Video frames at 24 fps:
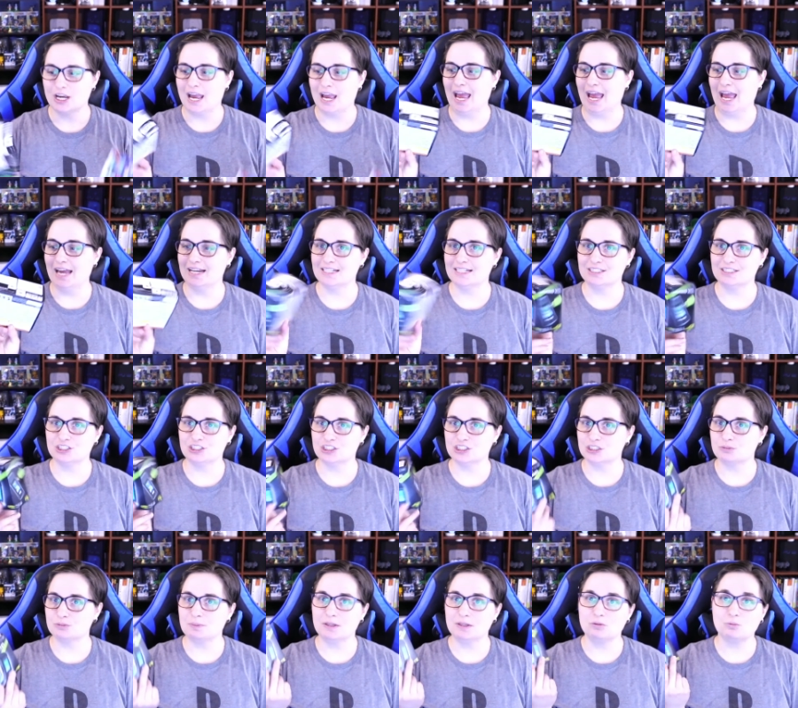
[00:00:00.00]
and it's
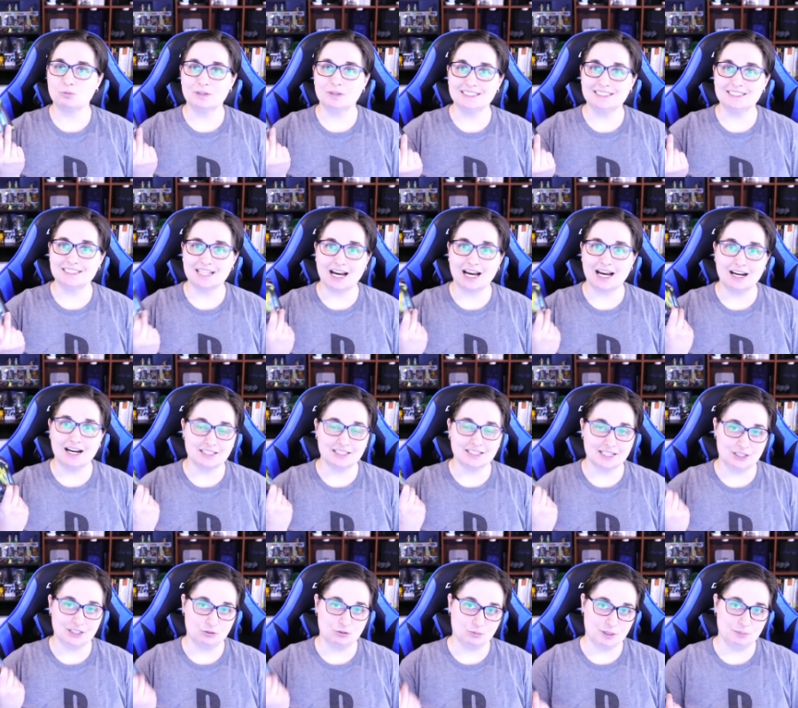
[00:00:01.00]
just been restyled
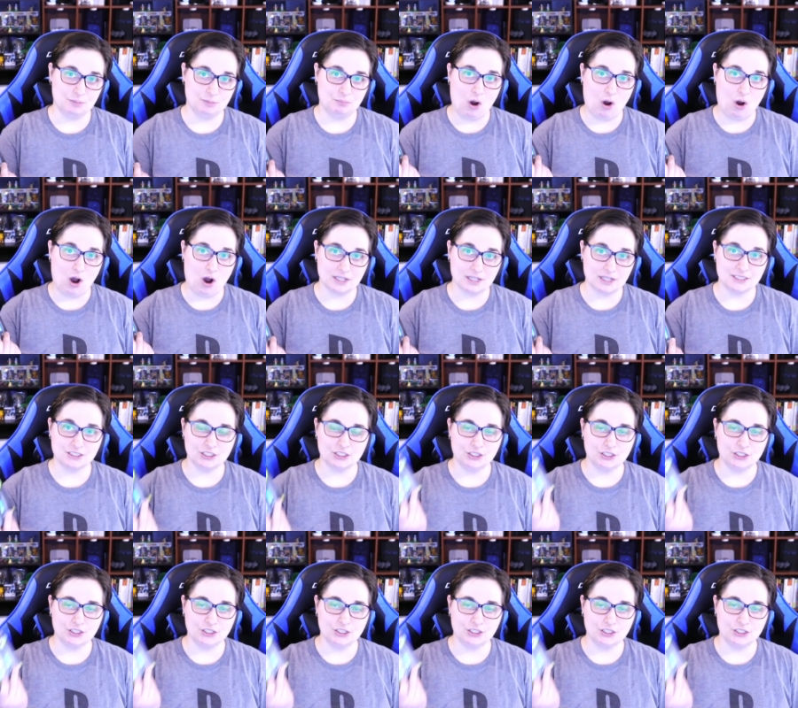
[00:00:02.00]
and reboxed.